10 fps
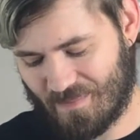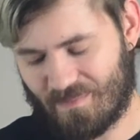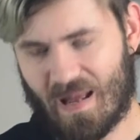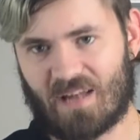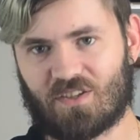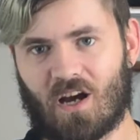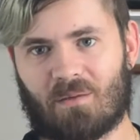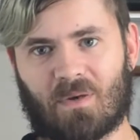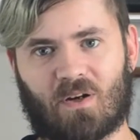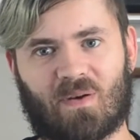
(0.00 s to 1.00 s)
Mad Dog
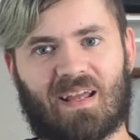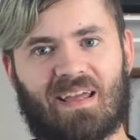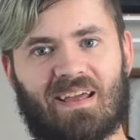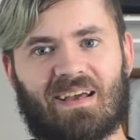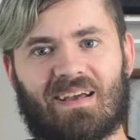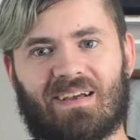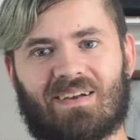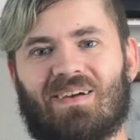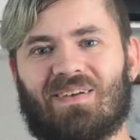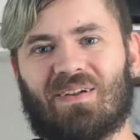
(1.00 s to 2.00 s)
Mccree,
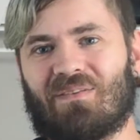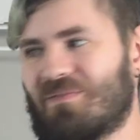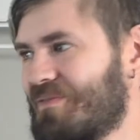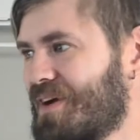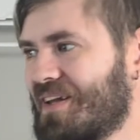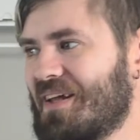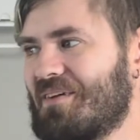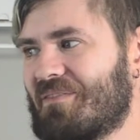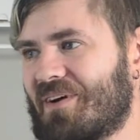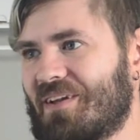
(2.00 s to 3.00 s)
really,
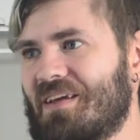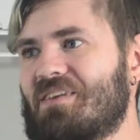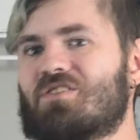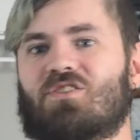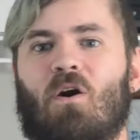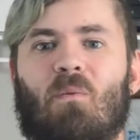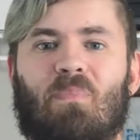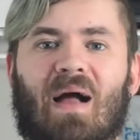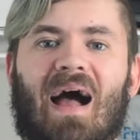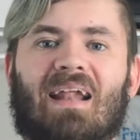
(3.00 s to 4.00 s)
really so
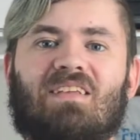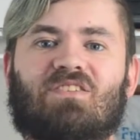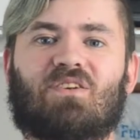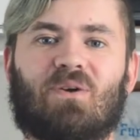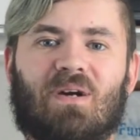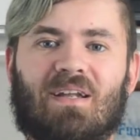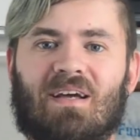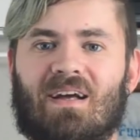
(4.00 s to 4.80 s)
bad it's good